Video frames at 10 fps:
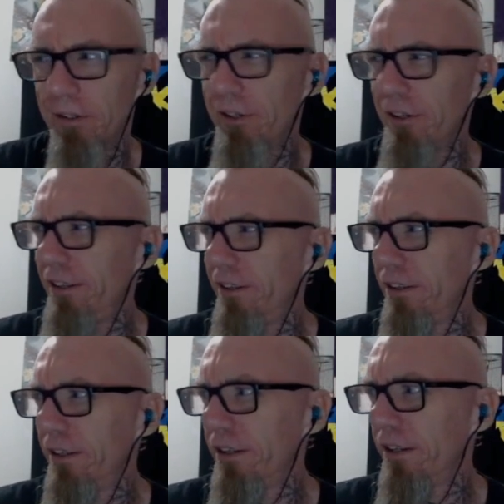Good?
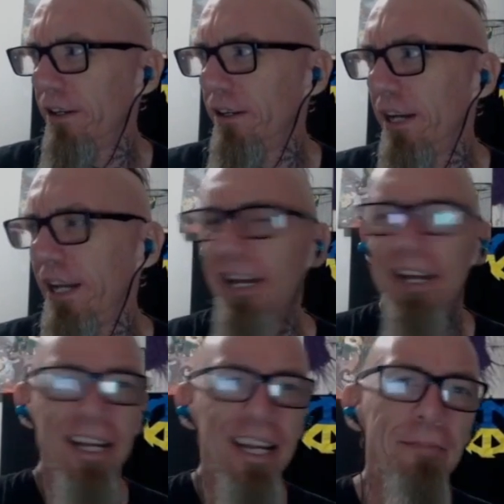
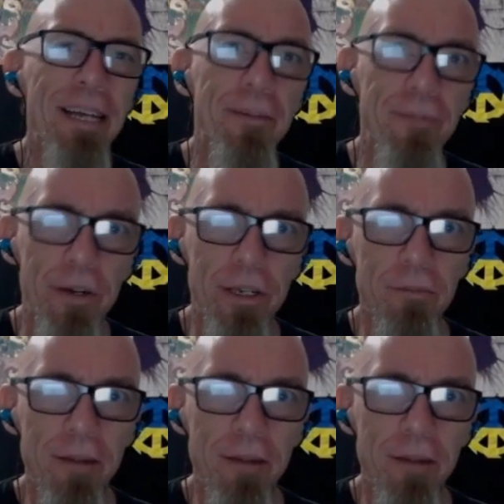It makes a volume.